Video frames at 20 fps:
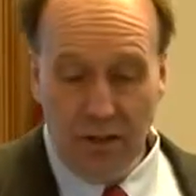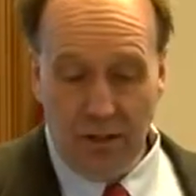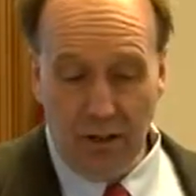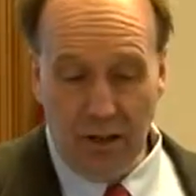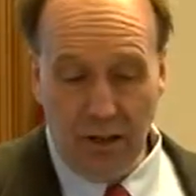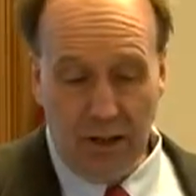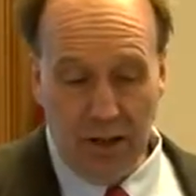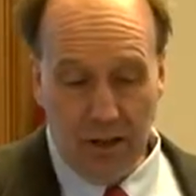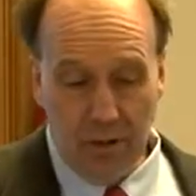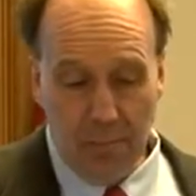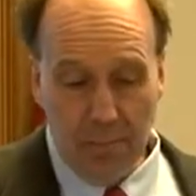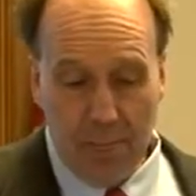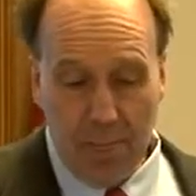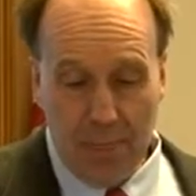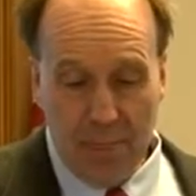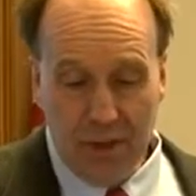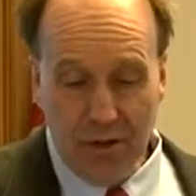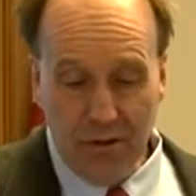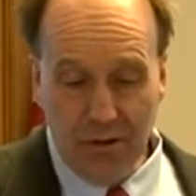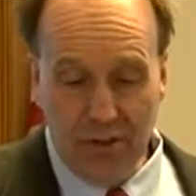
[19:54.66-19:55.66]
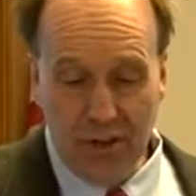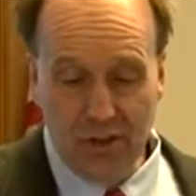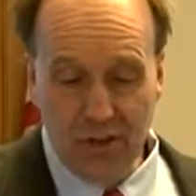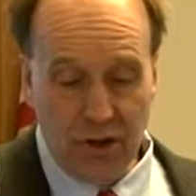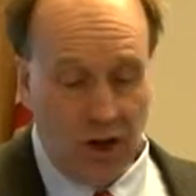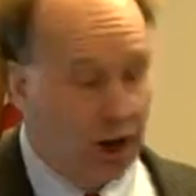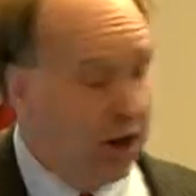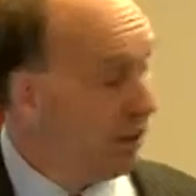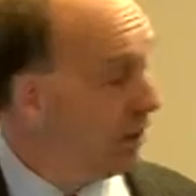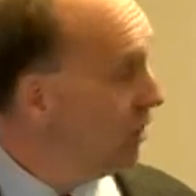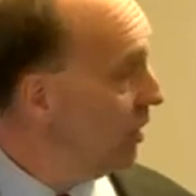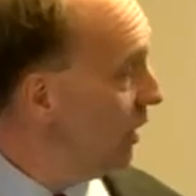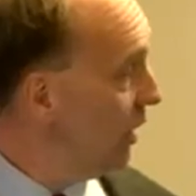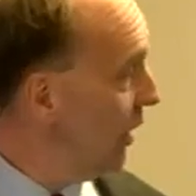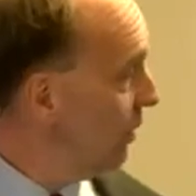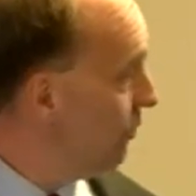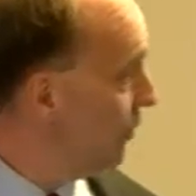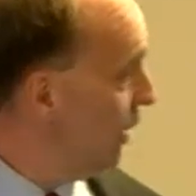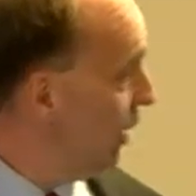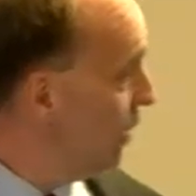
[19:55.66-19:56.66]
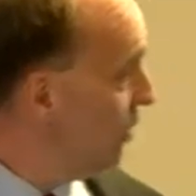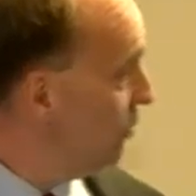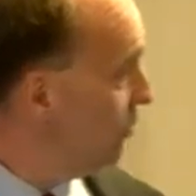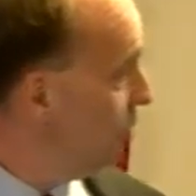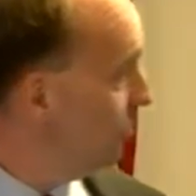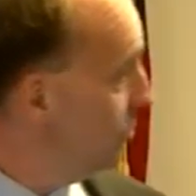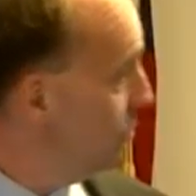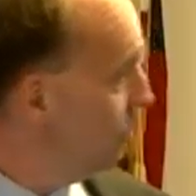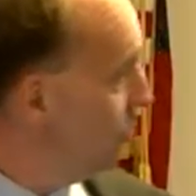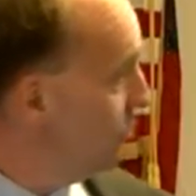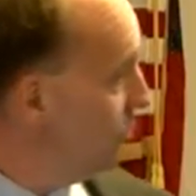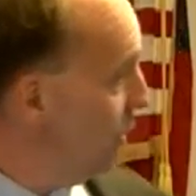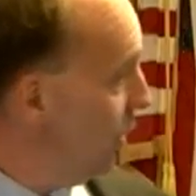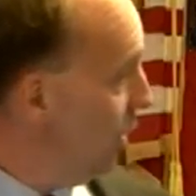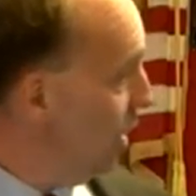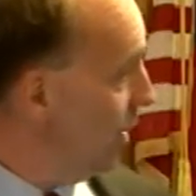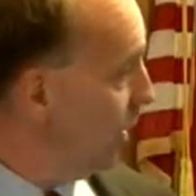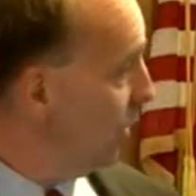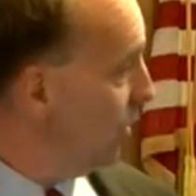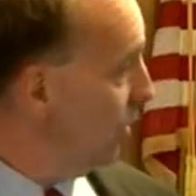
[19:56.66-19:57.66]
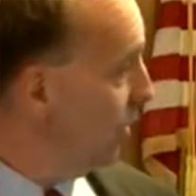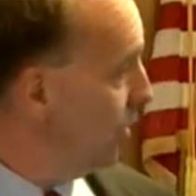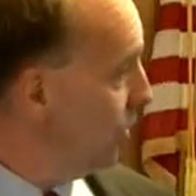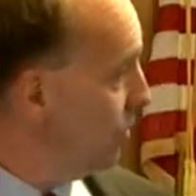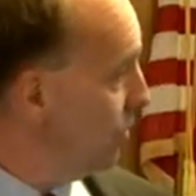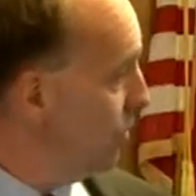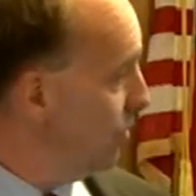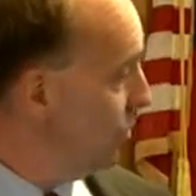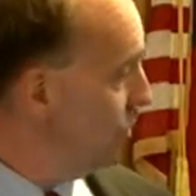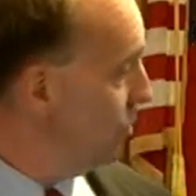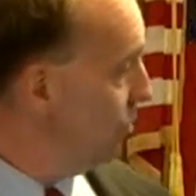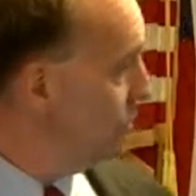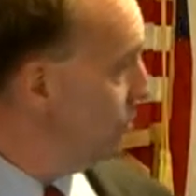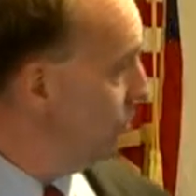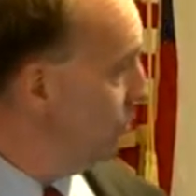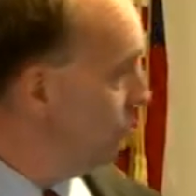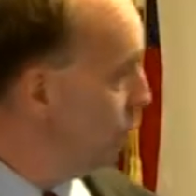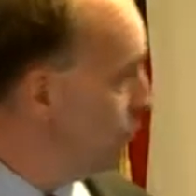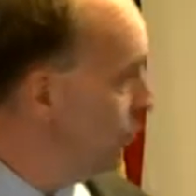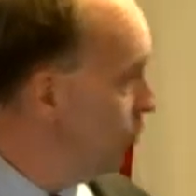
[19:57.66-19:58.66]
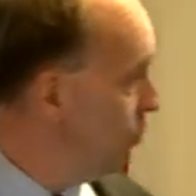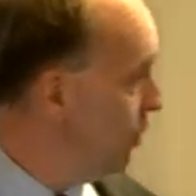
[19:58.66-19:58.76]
um, this article, and I found the article, this is the